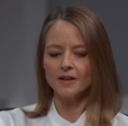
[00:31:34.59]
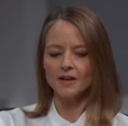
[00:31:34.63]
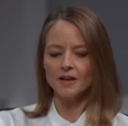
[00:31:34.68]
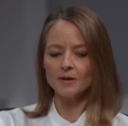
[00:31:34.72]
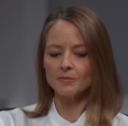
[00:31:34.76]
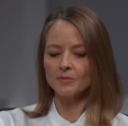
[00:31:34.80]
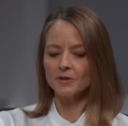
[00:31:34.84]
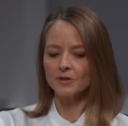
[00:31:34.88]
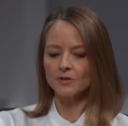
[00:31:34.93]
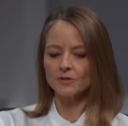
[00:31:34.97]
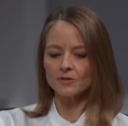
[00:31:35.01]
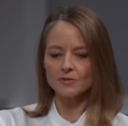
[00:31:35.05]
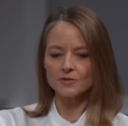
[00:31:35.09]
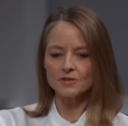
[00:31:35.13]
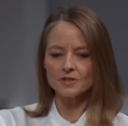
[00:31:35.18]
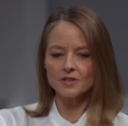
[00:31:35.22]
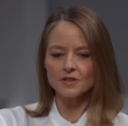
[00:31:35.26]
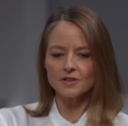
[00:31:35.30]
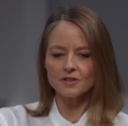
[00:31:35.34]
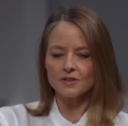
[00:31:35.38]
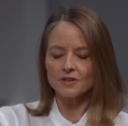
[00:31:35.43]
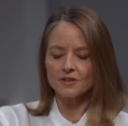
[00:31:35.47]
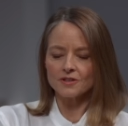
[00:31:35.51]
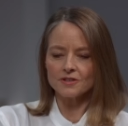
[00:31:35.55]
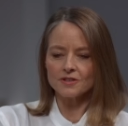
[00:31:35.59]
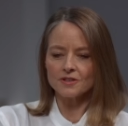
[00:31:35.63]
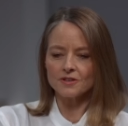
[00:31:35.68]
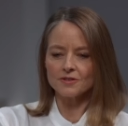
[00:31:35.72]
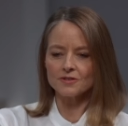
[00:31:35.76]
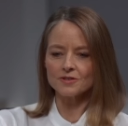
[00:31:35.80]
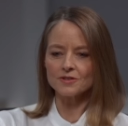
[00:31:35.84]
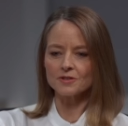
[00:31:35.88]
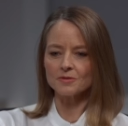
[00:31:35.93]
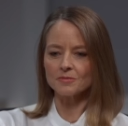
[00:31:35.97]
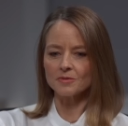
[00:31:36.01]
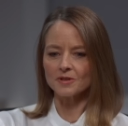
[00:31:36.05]
um, and who
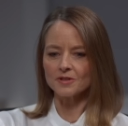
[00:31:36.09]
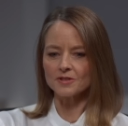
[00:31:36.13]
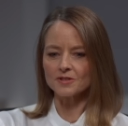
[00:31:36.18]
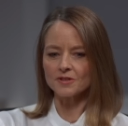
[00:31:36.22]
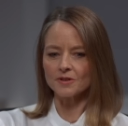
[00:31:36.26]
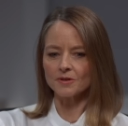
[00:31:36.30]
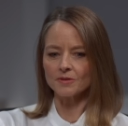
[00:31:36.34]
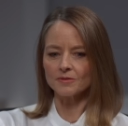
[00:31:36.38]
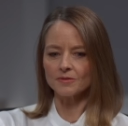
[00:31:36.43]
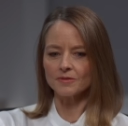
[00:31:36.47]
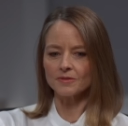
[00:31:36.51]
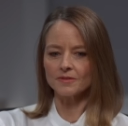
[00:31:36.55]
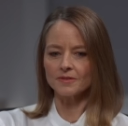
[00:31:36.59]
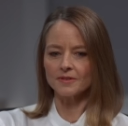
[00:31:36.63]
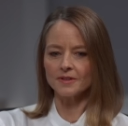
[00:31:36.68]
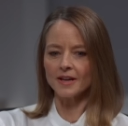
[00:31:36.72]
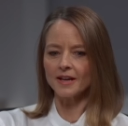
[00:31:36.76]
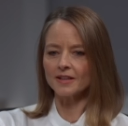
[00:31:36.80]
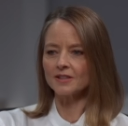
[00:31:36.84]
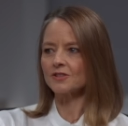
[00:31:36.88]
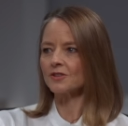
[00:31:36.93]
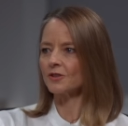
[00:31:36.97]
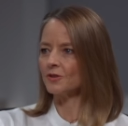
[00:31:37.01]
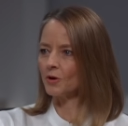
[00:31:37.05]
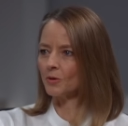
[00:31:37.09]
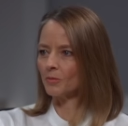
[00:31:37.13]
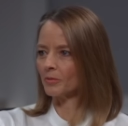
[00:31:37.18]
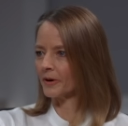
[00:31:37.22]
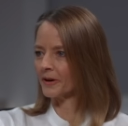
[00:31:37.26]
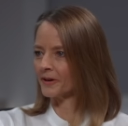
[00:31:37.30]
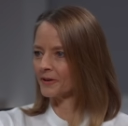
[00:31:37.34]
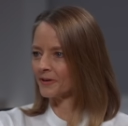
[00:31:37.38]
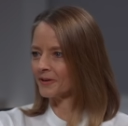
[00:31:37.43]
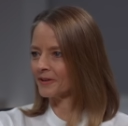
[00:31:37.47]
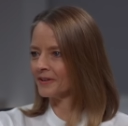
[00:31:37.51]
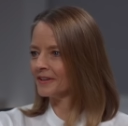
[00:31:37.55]
continues to be. So that's a
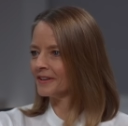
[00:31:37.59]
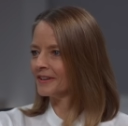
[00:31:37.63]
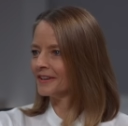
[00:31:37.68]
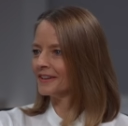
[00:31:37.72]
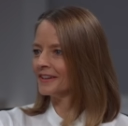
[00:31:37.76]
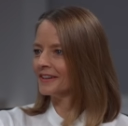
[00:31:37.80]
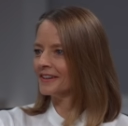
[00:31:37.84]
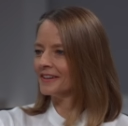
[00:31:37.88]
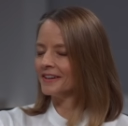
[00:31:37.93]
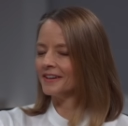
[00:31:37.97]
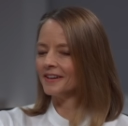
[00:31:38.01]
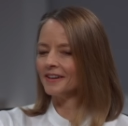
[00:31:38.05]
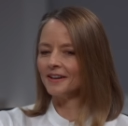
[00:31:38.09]
no-brainer. Right.